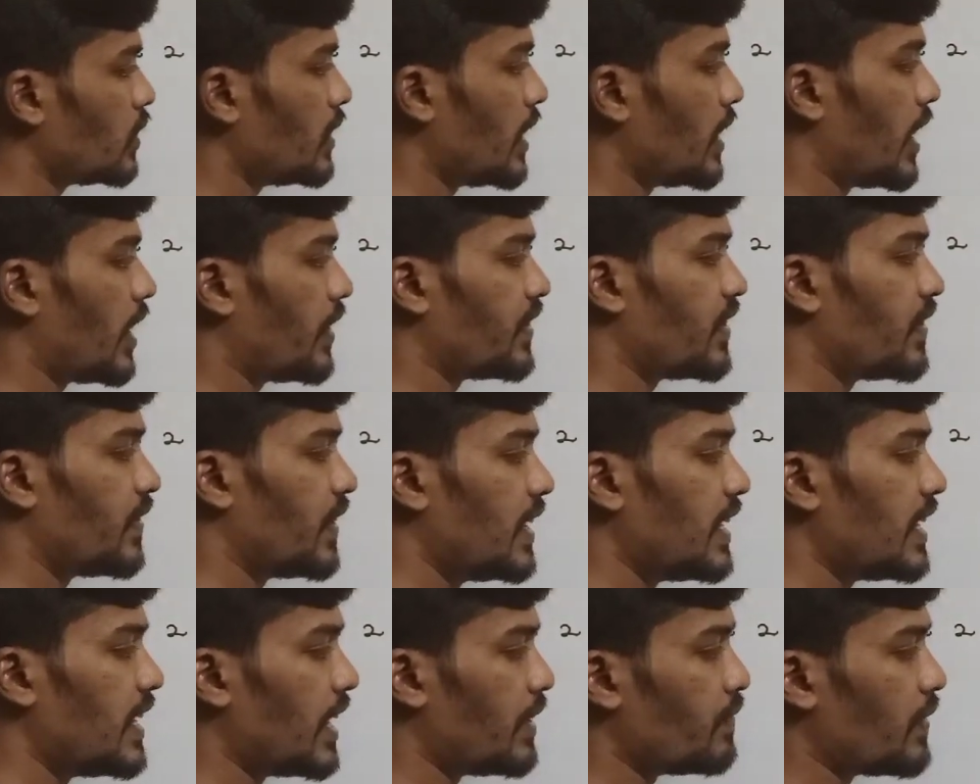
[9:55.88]
so they have
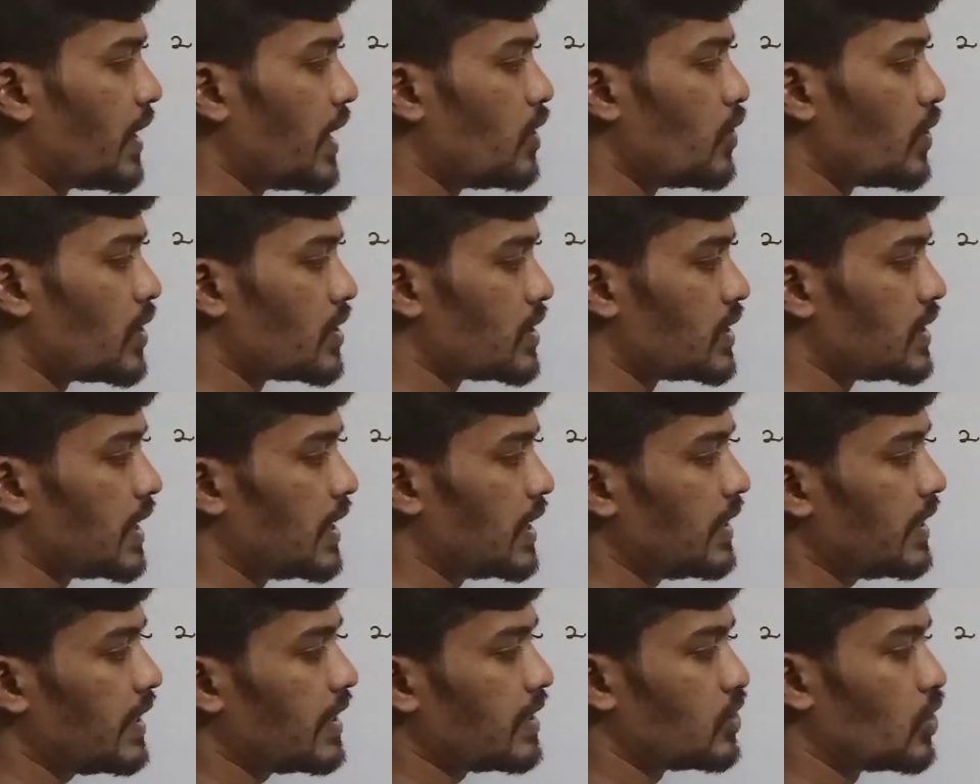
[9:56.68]
given n value as
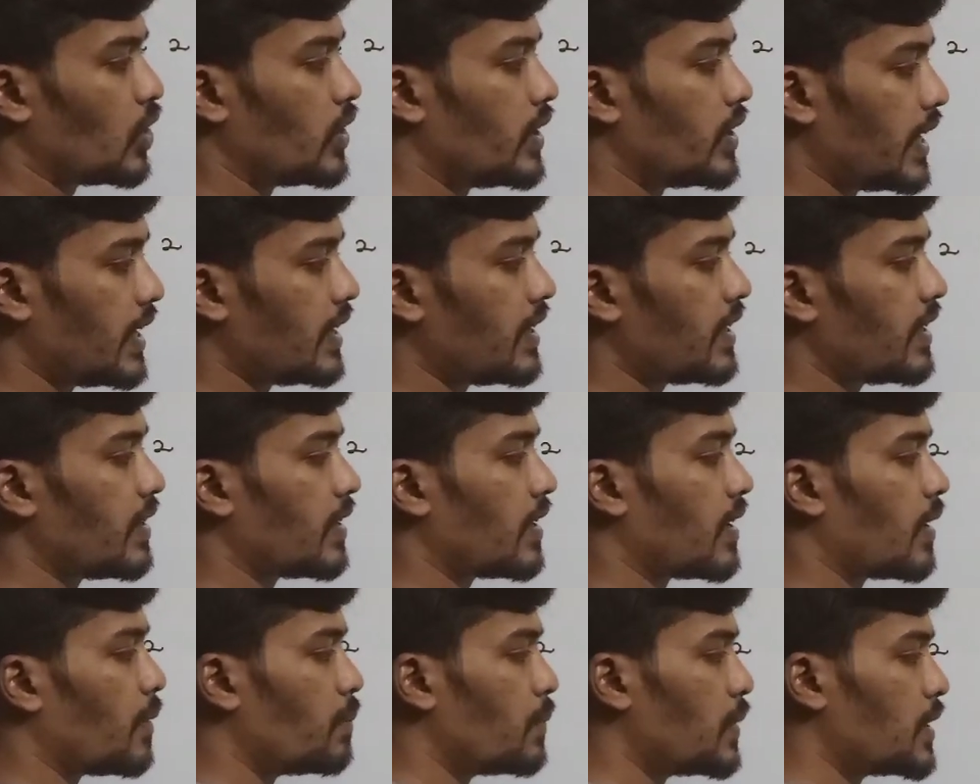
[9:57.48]
10 so
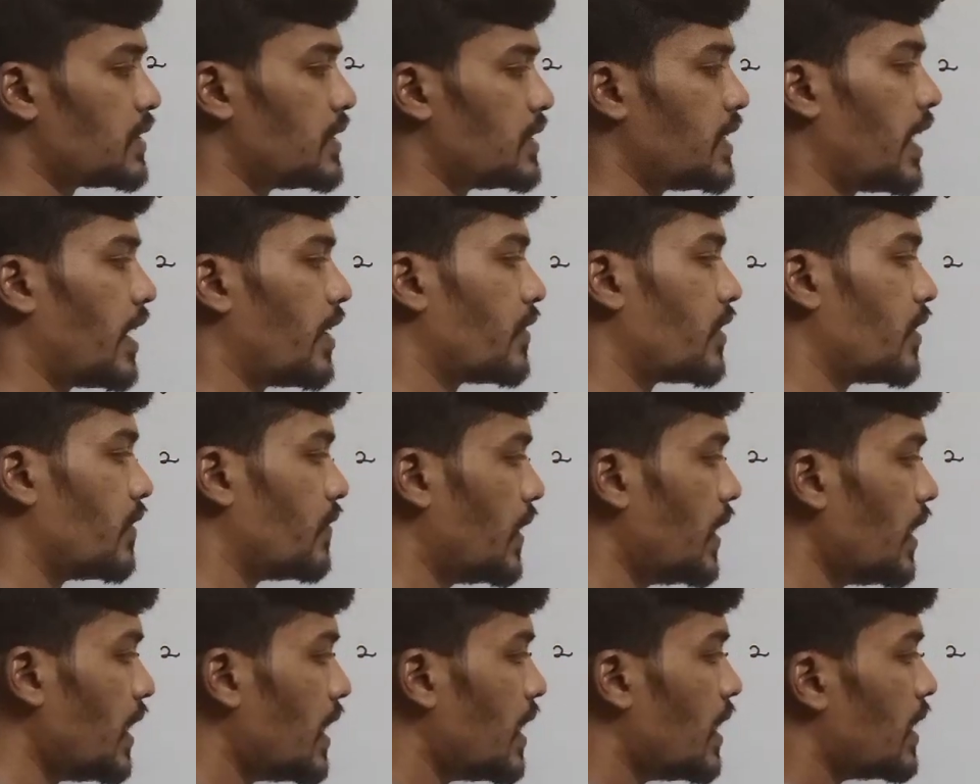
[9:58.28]
10 numbers they have
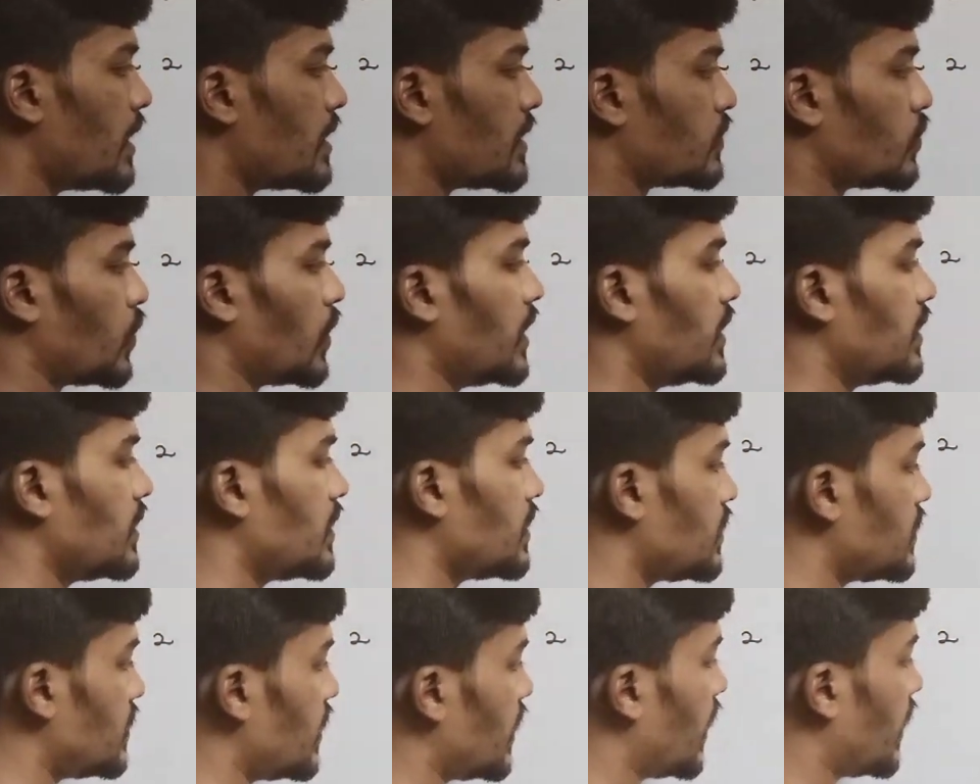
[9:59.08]
given so
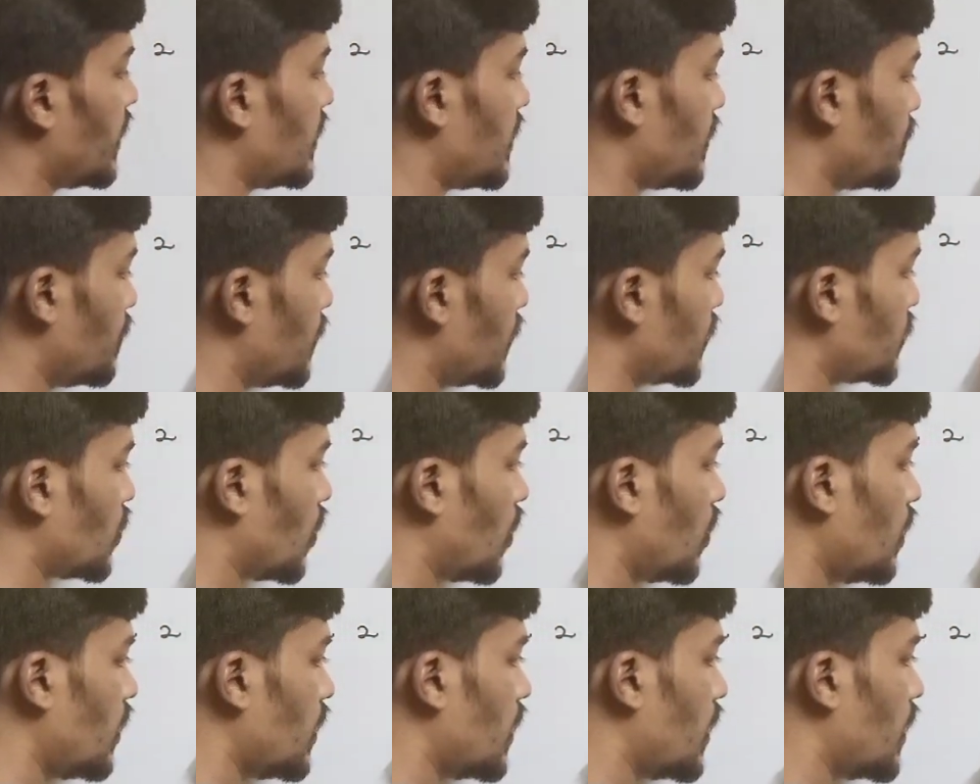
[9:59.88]
in this ticket numbers
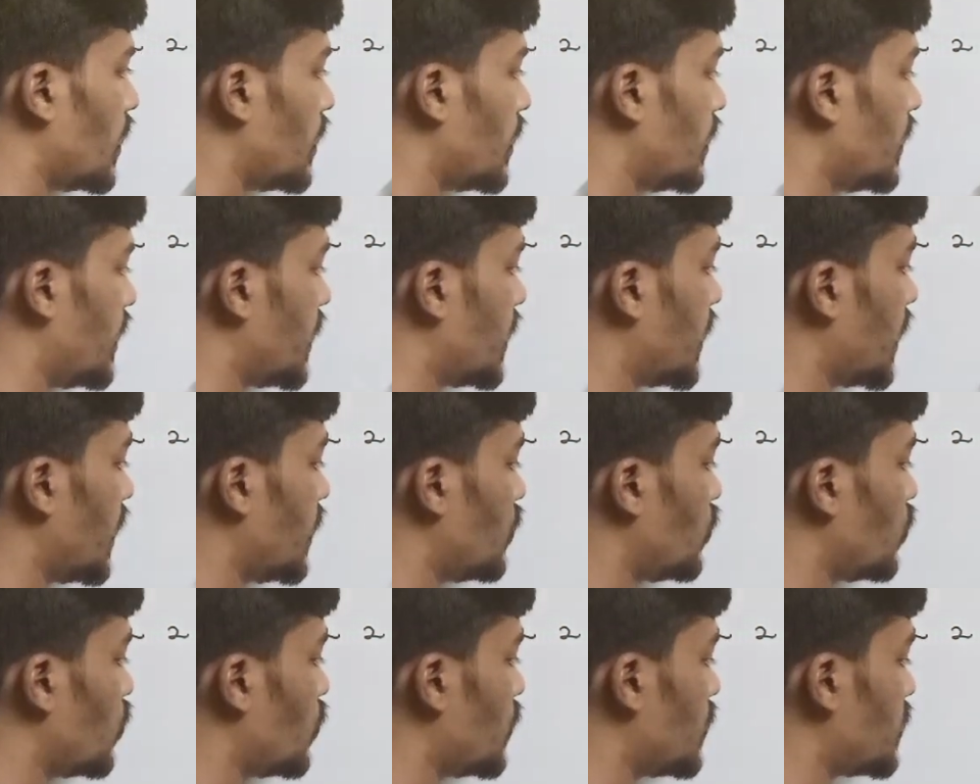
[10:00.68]
so
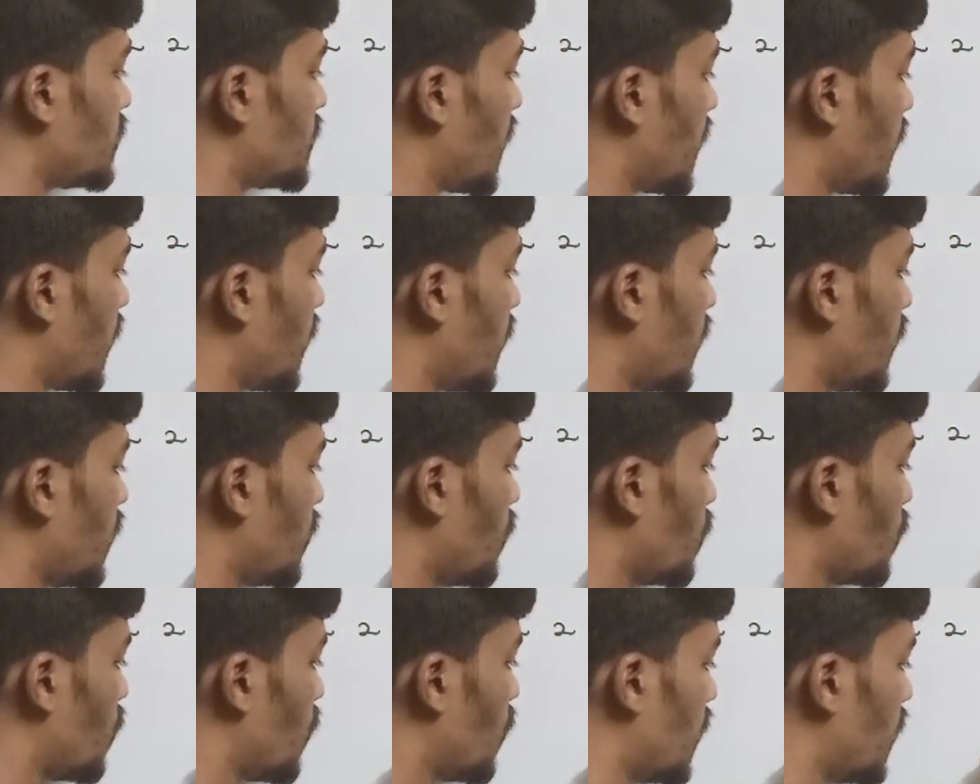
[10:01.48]
ticket 2 is
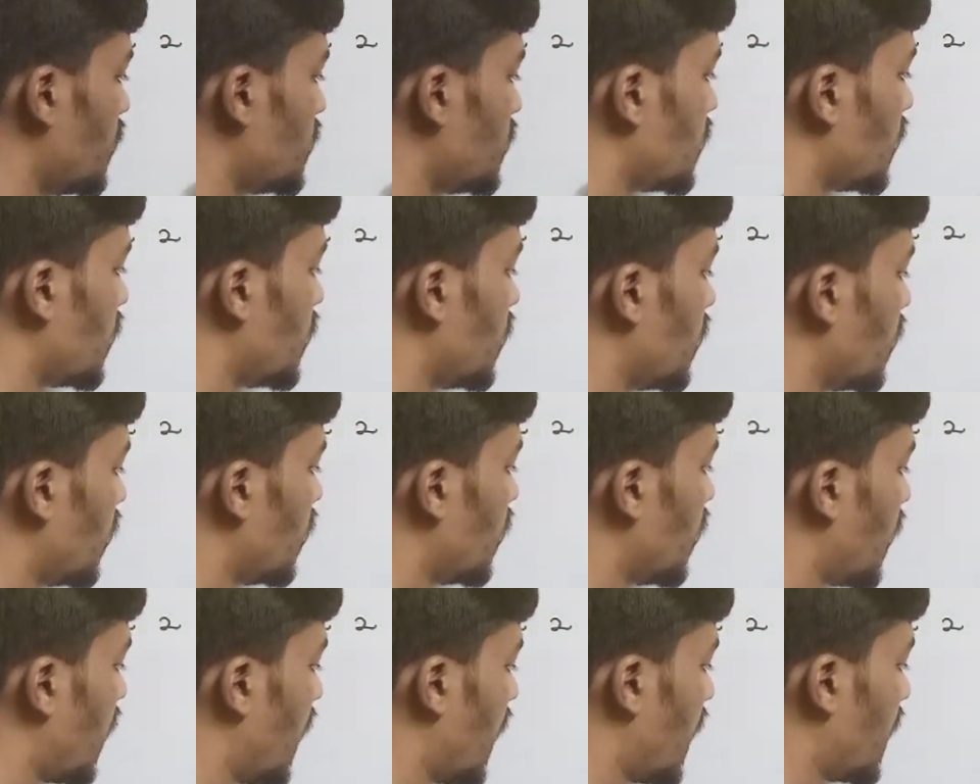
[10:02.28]
occurring once
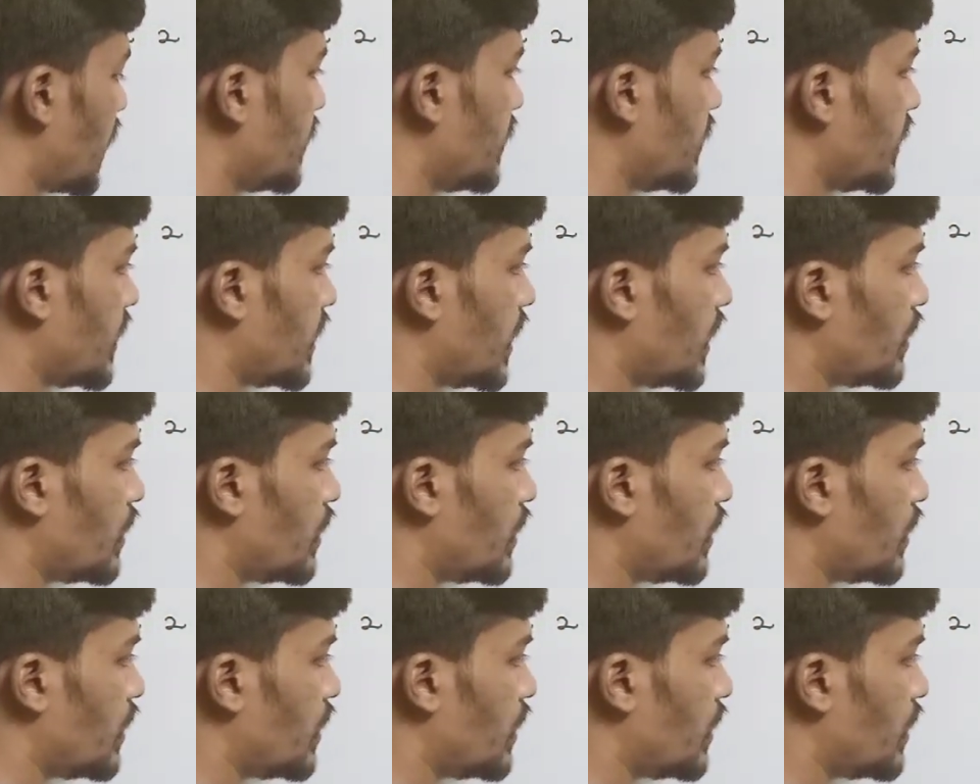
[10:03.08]
and